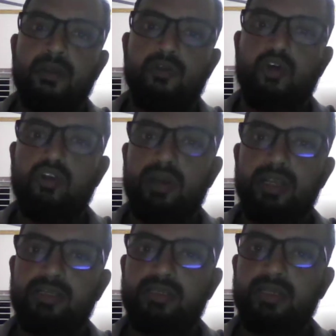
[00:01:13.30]

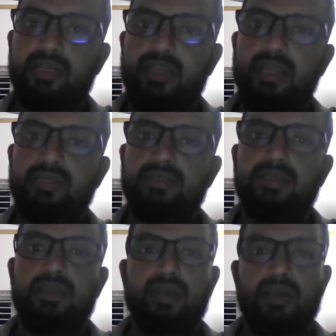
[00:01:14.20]
Non-cluster index,
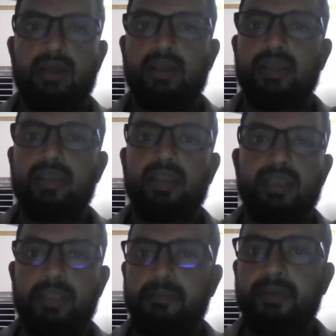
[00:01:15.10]
again
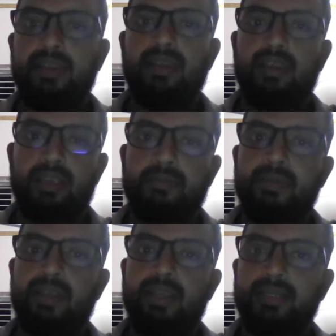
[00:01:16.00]
email
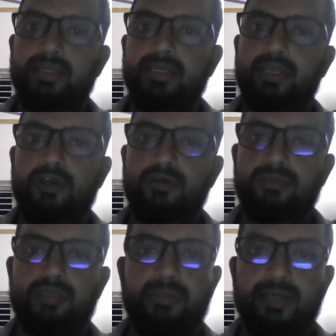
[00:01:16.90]
ID or
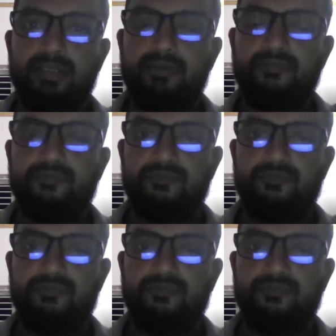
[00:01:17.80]
some other